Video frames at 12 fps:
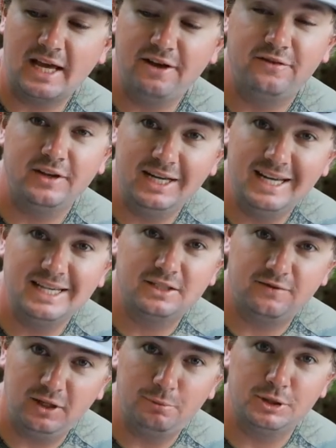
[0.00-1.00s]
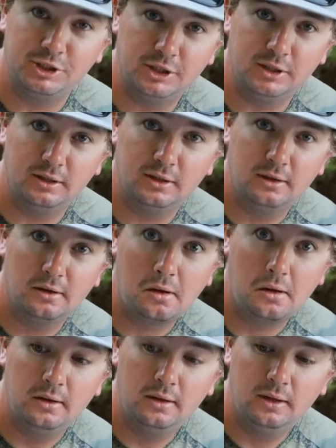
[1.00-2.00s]
a finesse flipping jig.
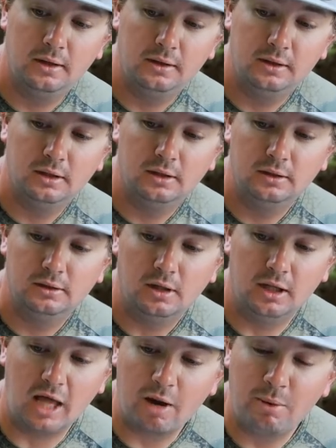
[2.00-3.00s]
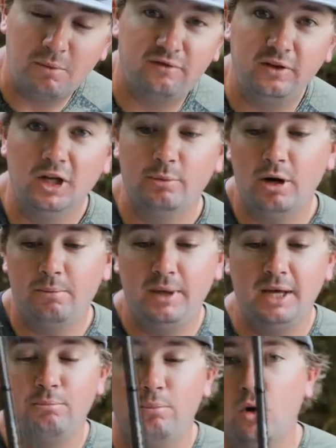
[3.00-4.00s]
A lot of people flip a big